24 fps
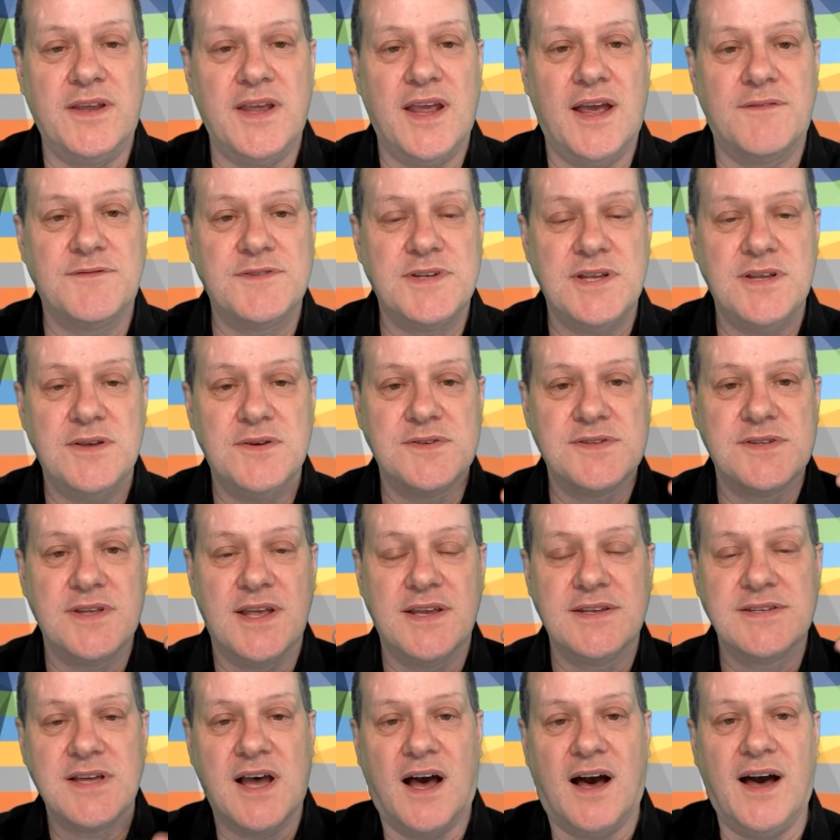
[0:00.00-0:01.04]
You have to use
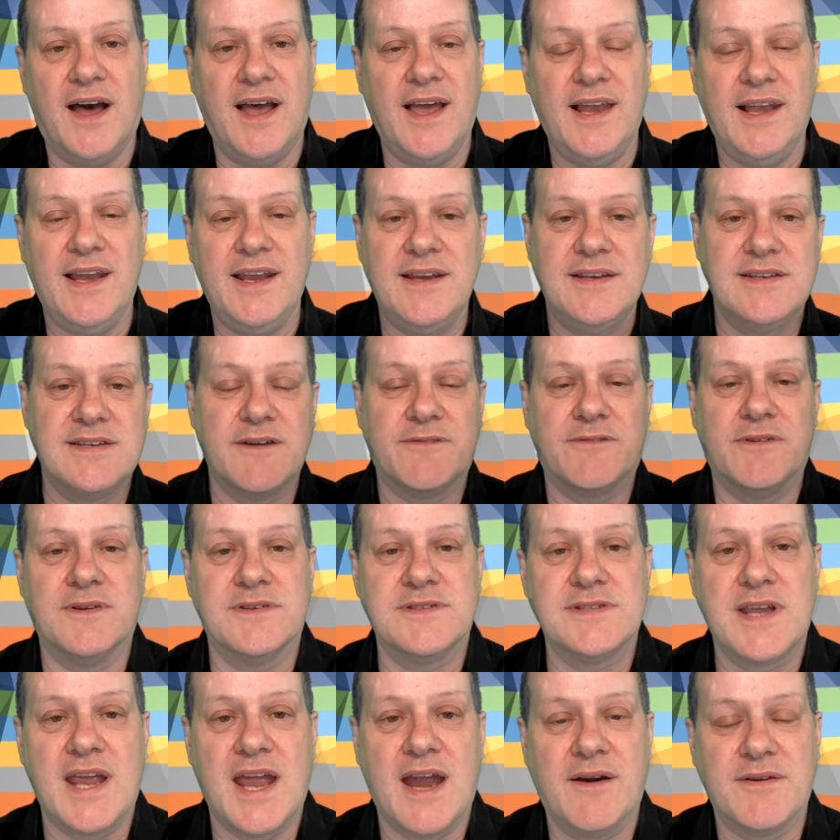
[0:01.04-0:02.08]
entirely
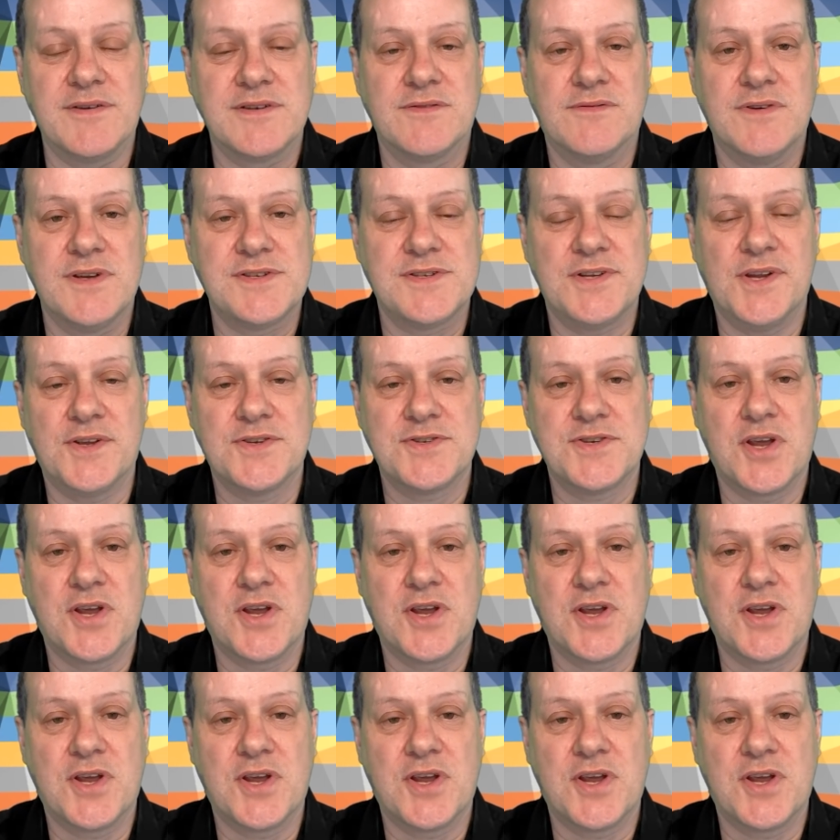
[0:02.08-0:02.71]
different characteristics.